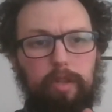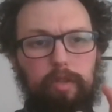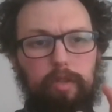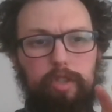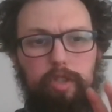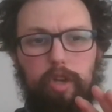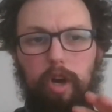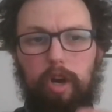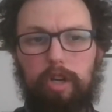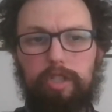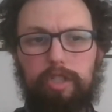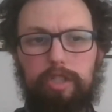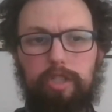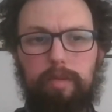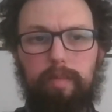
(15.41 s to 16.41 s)
the scars
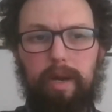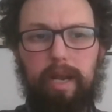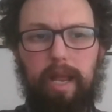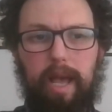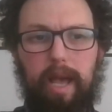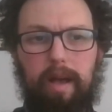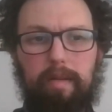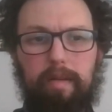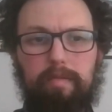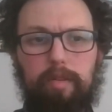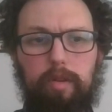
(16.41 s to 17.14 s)
that you might have